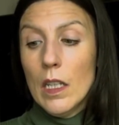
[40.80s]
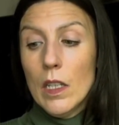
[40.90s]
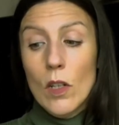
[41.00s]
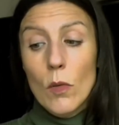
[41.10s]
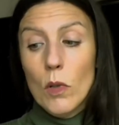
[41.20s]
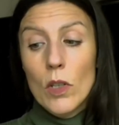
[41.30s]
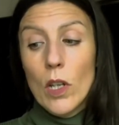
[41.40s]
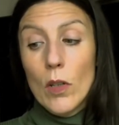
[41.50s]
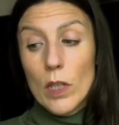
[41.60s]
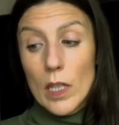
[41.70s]
no one
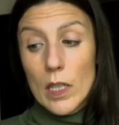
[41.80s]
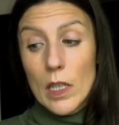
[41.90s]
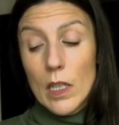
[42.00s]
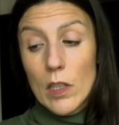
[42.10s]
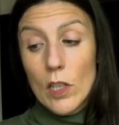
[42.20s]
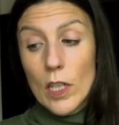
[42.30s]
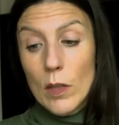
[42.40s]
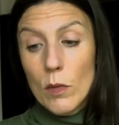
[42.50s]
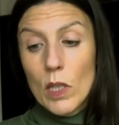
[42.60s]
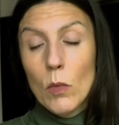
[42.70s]
noticed that
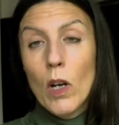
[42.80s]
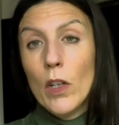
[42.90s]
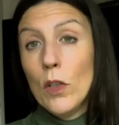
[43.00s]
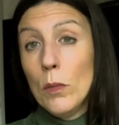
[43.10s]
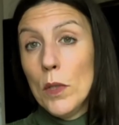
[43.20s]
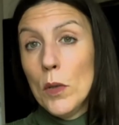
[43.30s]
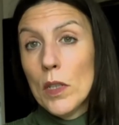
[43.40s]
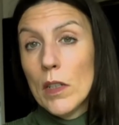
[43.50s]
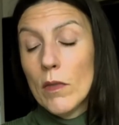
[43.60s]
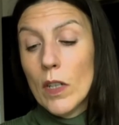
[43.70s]
she was the one who
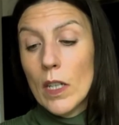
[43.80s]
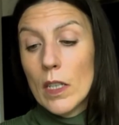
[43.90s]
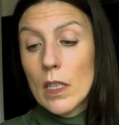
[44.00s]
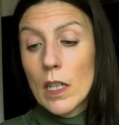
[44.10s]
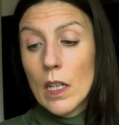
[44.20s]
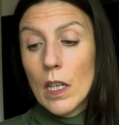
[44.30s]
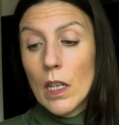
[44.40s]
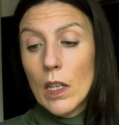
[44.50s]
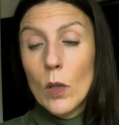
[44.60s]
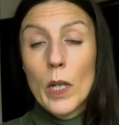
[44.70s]
muted first,
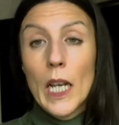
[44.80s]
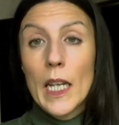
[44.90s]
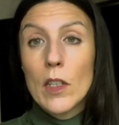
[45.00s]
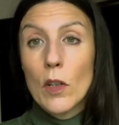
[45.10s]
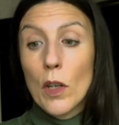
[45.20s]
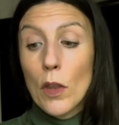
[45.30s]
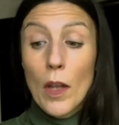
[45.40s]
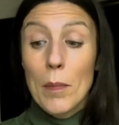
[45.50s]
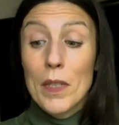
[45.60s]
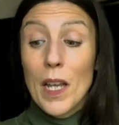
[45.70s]
who clicked on a
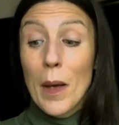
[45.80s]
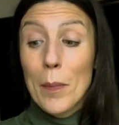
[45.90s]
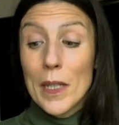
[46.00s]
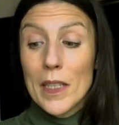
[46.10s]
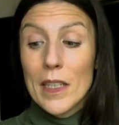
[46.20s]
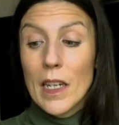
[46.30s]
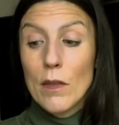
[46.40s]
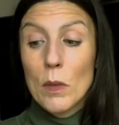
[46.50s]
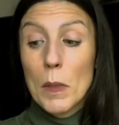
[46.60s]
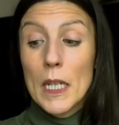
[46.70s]
thumbs up instead
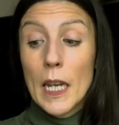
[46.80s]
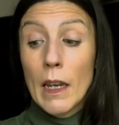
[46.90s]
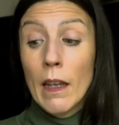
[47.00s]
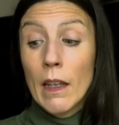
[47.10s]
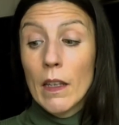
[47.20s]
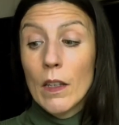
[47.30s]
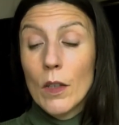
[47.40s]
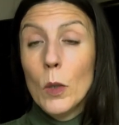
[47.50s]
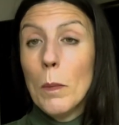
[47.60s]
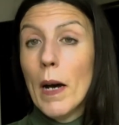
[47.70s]
of speaking,
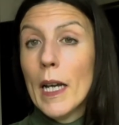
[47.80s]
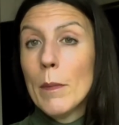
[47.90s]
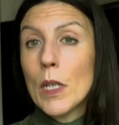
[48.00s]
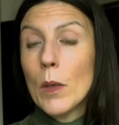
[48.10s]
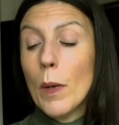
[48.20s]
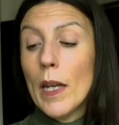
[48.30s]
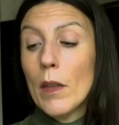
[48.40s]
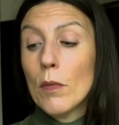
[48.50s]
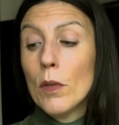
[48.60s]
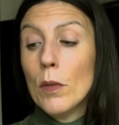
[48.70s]
who mimed her way
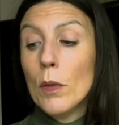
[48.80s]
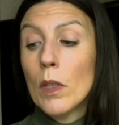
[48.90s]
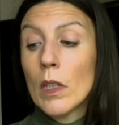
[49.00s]
through.